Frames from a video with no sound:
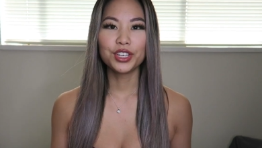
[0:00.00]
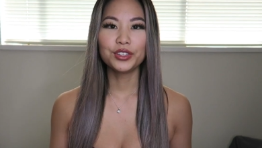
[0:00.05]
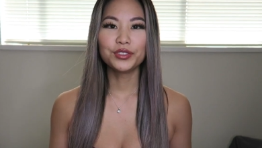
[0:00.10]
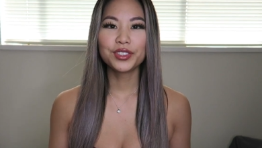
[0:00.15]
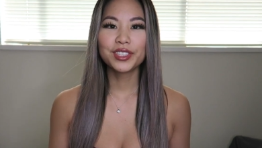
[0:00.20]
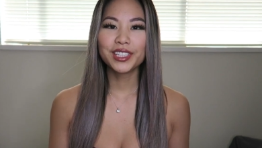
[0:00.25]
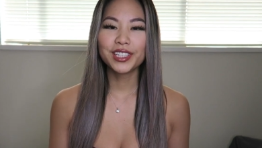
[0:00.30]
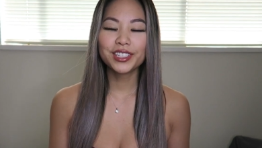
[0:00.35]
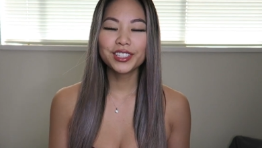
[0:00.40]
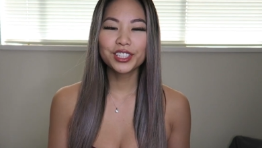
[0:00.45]

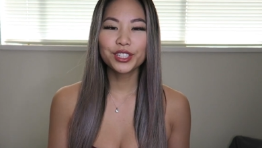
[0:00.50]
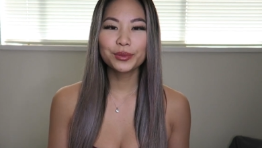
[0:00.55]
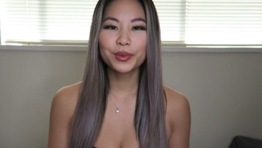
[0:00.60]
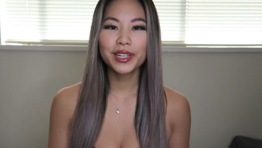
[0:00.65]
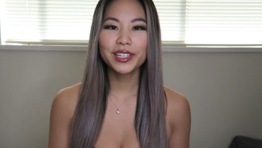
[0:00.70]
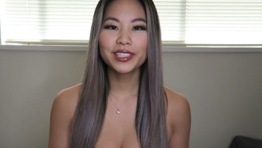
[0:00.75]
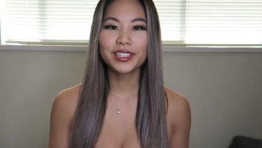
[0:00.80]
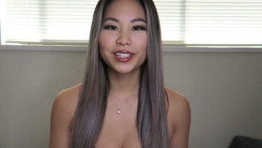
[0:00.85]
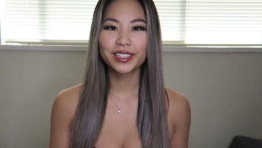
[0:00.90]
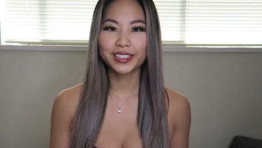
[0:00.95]
You've seen so
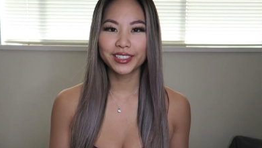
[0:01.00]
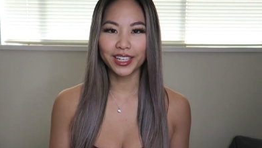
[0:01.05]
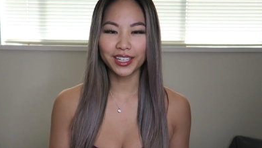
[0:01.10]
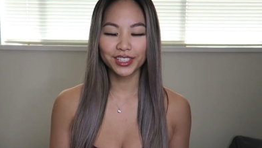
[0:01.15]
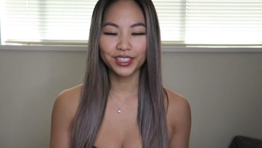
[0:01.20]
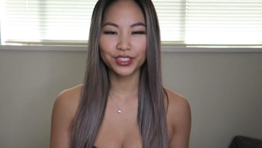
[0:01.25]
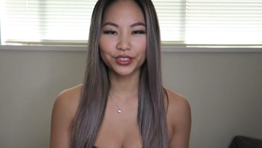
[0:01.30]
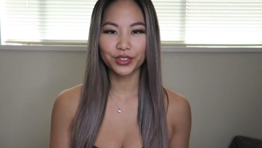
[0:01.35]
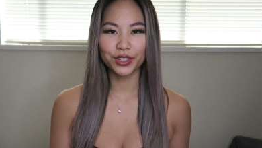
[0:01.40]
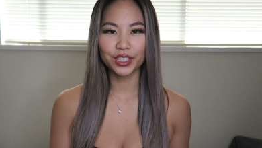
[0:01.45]
many
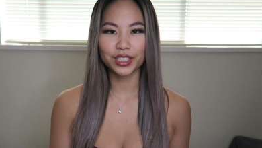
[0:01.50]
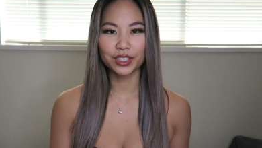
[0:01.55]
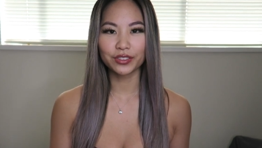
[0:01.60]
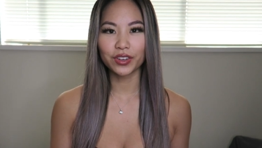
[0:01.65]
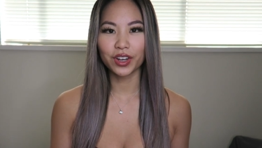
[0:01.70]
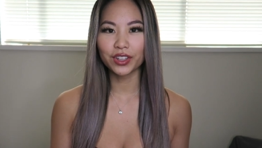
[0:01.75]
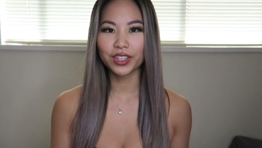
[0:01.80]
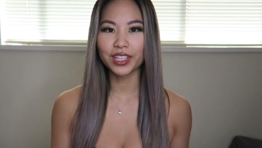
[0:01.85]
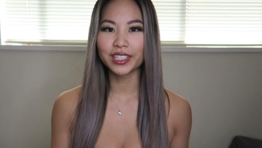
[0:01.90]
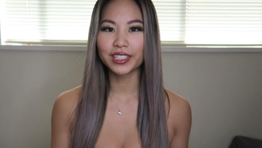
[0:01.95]
success stories of
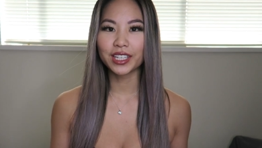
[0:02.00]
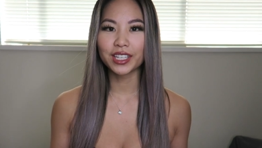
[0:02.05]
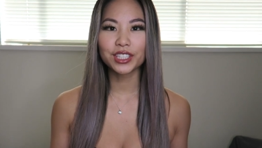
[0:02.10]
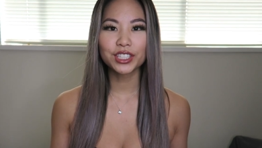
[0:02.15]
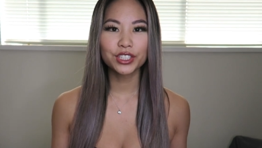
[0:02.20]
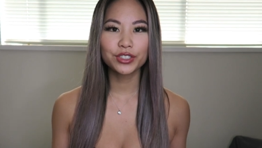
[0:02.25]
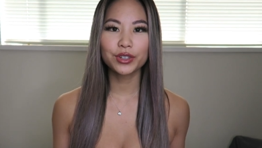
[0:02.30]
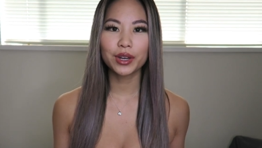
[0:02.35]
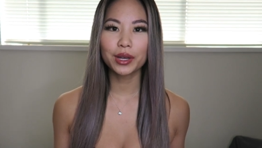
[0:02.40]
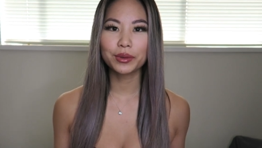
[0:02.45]
all these
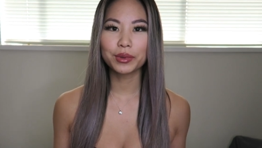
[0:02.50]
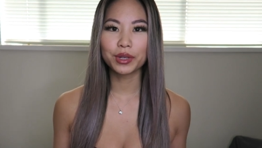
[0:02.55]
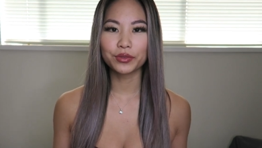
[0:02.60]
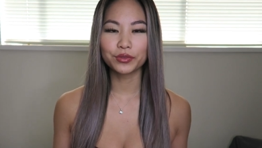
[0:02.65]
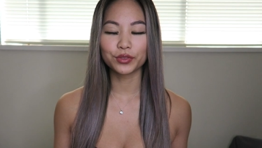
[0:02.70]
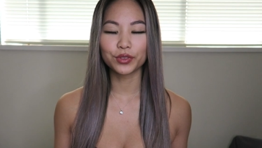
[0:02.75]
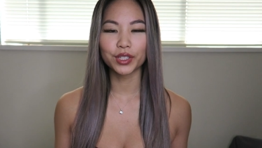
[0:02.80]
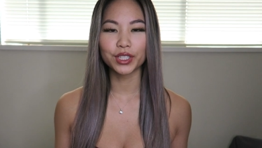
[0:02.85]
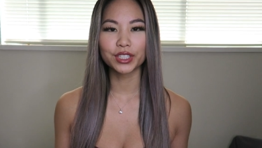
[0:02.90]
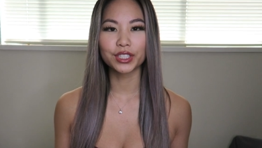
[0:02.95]
Instagram
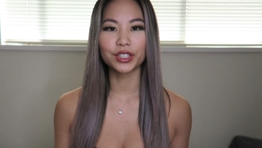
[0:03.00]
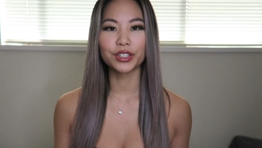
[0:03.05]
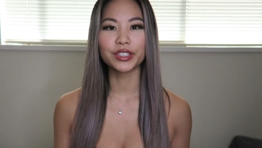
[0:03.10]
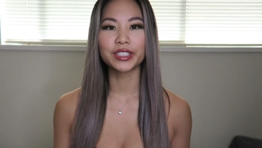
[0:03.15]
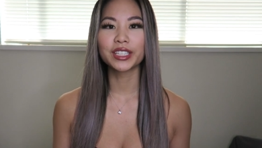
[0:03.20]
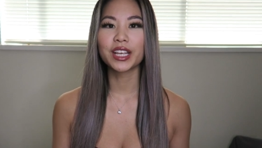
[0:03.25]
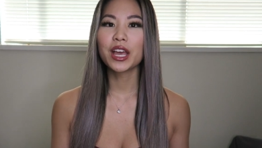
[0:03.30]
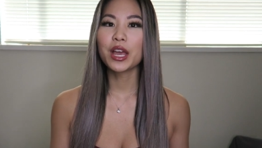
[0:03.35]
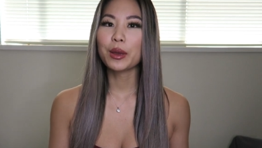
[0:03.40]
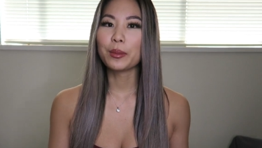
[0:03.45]

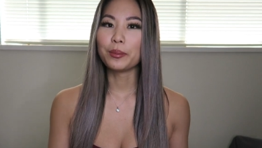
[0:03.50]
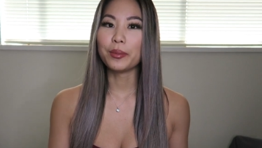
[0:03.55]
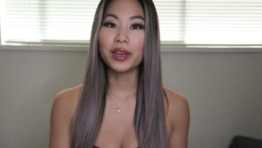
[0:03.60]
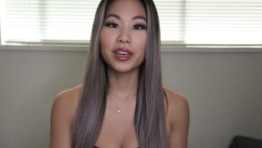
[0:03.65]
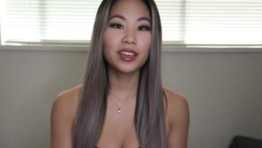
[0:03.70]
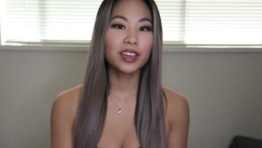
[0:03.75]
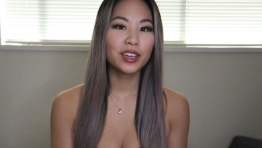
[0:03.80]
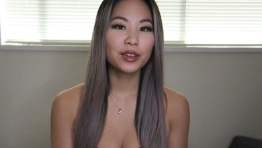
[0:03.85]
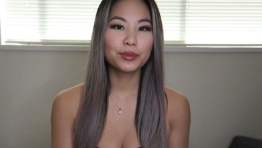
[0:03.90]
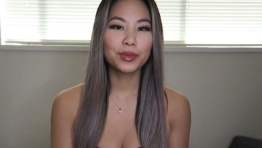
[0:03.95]
influencers
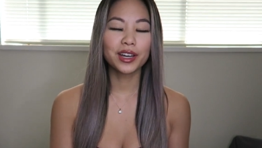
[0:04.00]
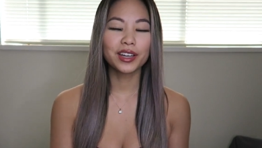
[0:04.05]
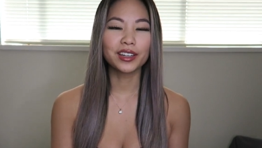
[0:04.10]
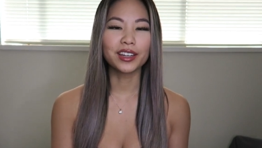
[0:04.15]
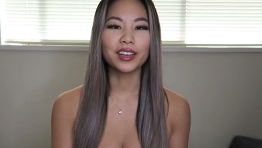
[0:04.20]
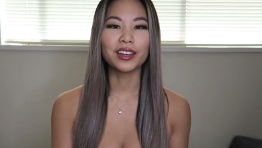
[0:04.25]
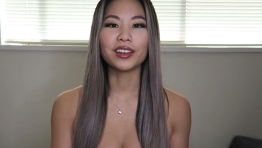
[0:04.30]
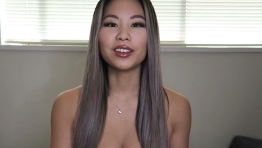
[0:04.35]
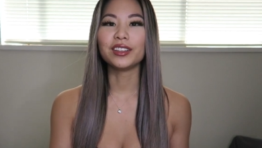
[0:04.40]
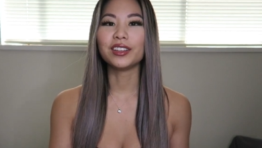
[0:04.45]
making
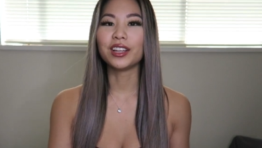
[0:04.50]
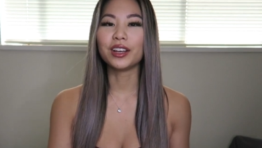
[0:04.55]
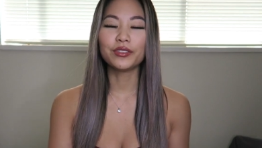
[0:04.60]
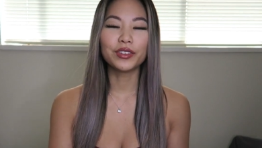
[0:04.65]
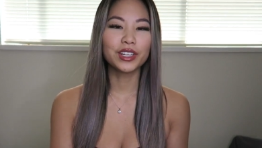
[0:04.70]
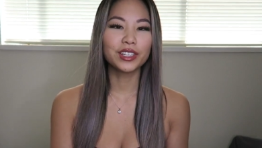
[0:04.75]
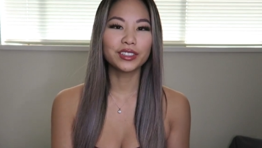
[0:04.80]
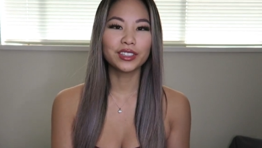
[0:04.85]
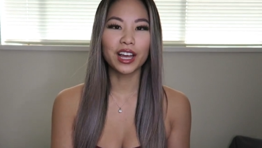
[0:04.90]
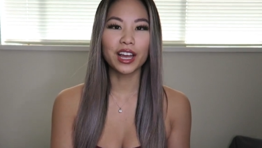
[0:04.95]
money,
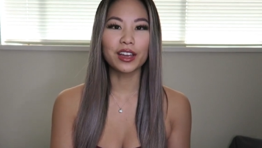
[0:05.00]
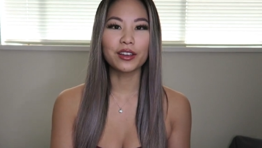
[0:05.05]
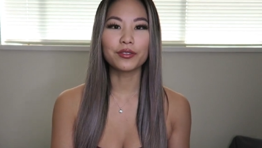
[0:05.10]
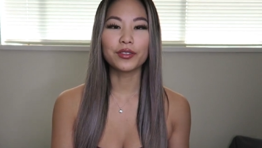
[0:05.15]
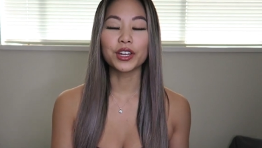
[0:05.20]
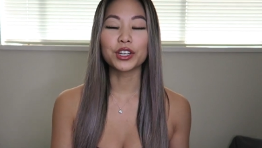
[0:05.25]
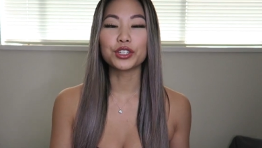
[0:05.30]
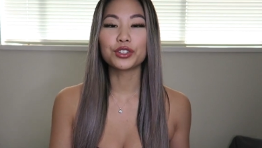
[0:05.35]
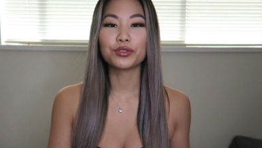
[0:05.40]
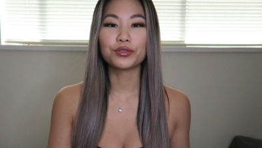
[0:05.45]
loving life,
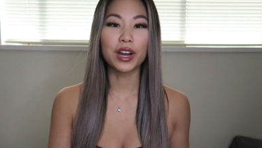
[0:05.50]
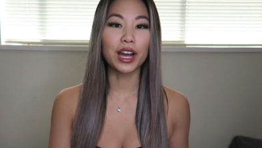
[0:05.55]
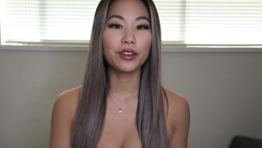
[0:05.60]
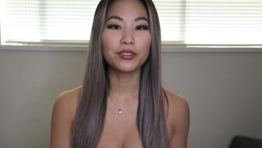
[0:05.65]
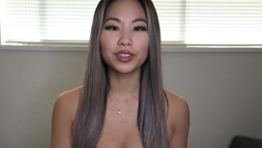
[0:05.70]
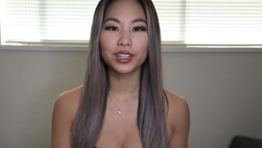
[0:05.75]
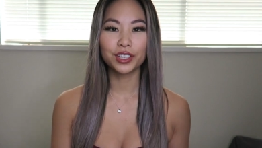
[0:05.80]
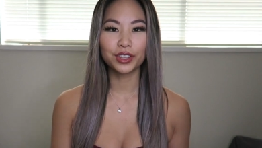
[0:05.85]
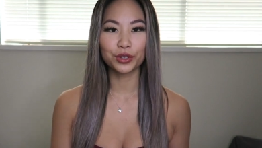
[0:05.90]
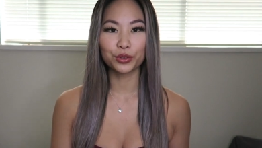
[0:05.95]
and
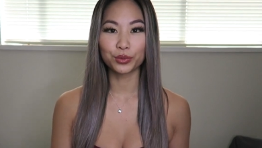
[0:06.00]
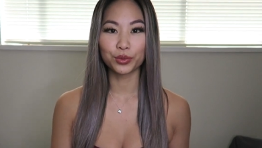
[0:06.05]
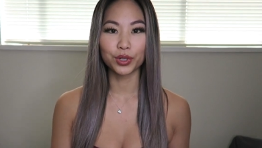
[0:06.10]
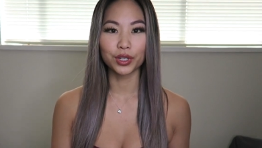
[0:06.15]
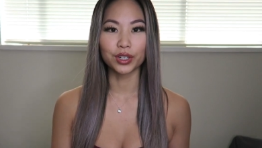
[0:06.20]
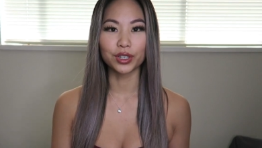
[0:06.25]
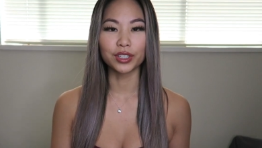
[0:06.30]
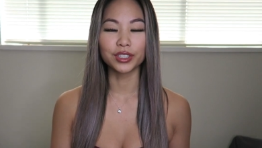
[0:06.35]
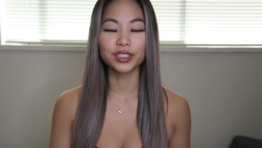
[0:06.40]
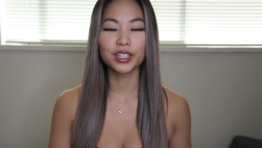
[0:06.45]
traveling the
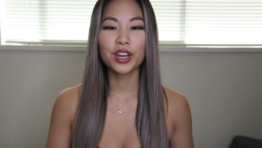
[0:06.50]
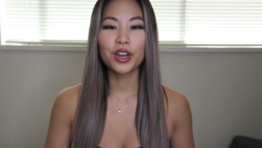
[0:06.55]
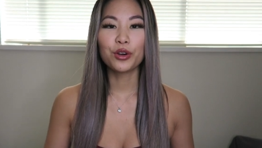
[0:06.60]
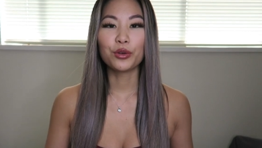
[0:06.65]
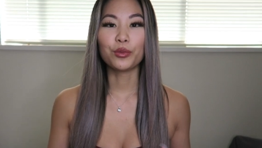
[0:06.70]
world.